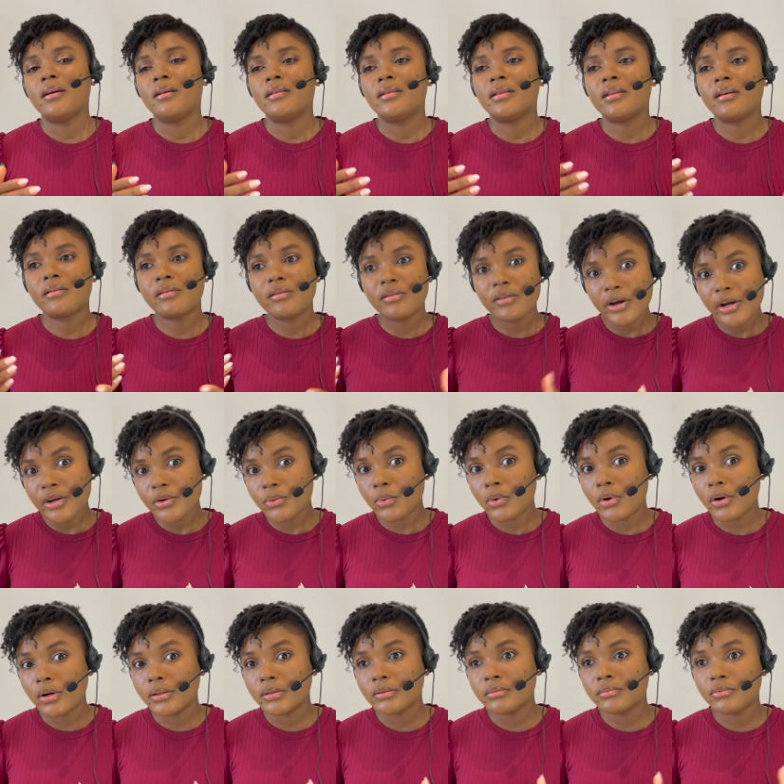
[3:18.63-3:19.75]
The third
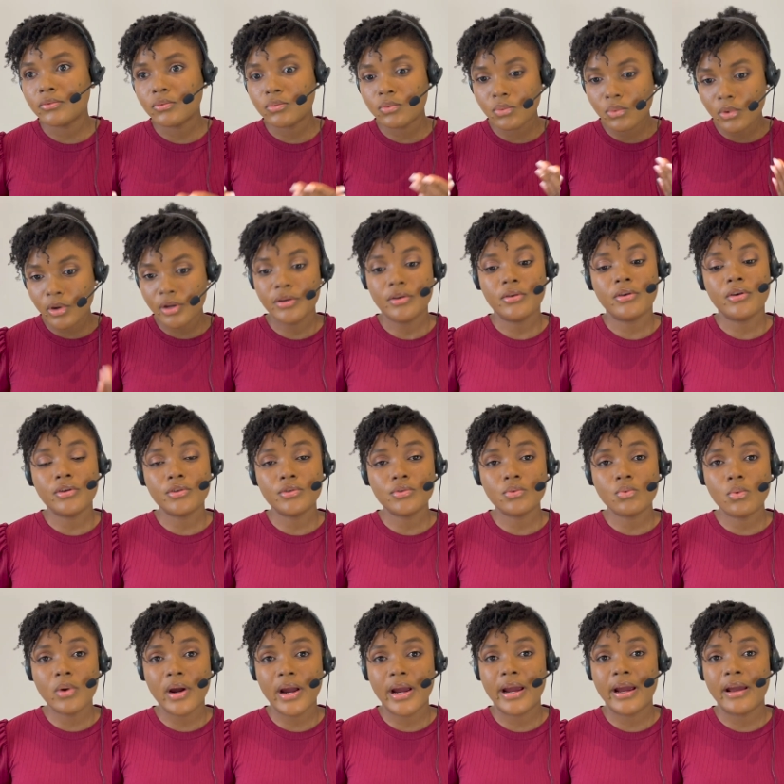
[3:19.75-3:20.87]
one, what you're going to
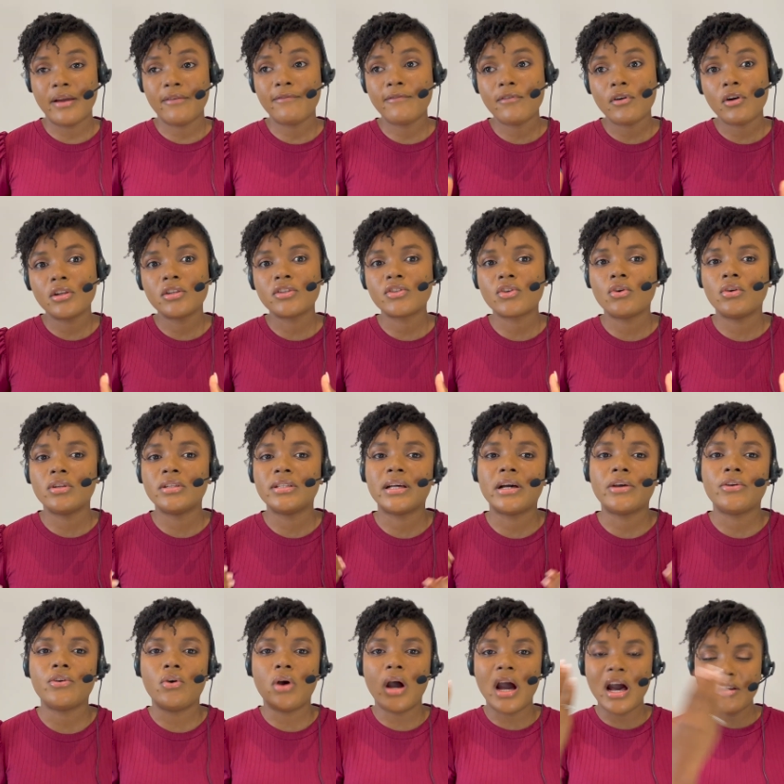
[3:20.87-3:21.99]
wear falls under
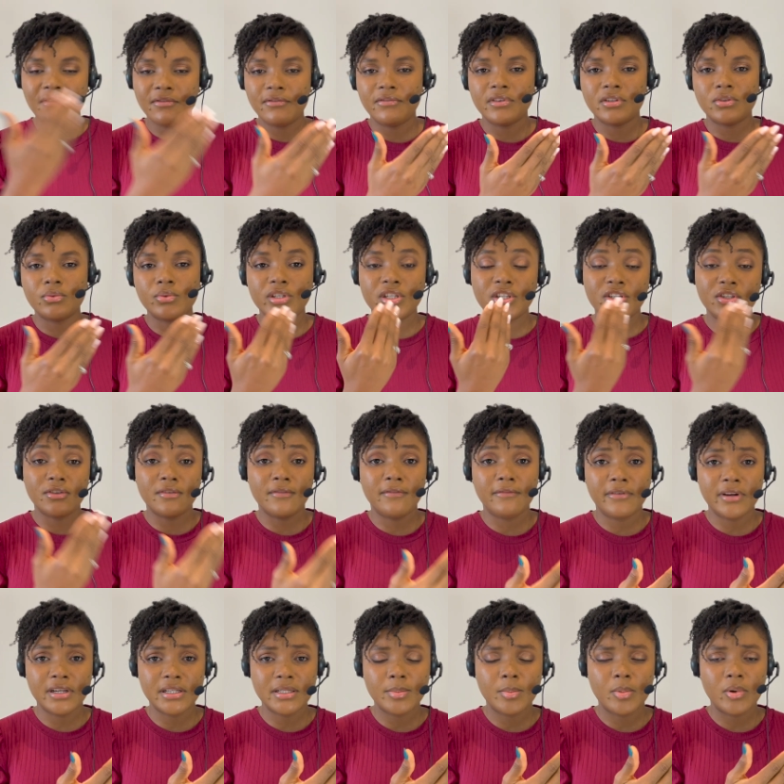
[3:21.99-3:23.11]
your outfit, which is the
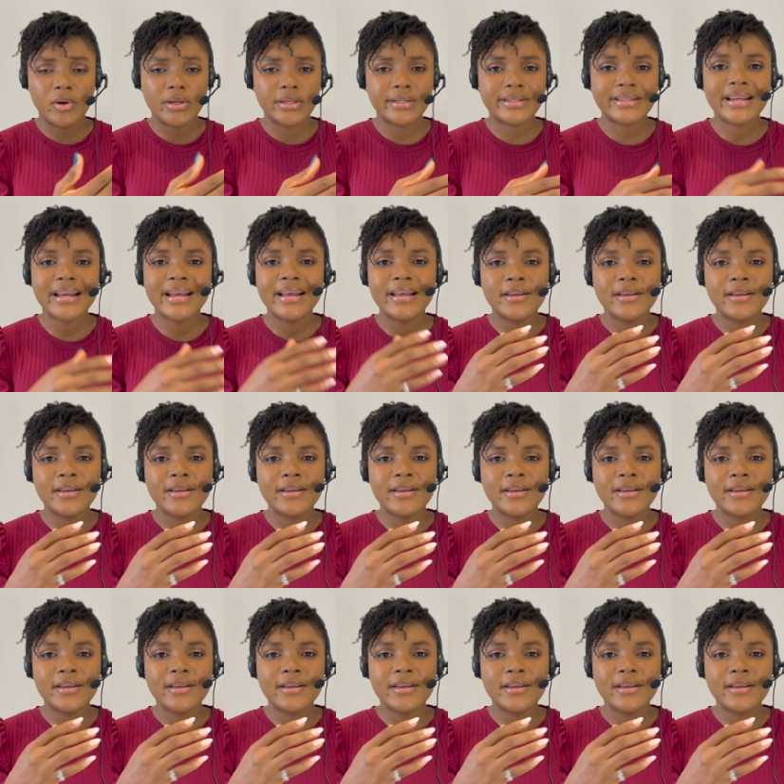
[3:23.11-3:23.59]
first point.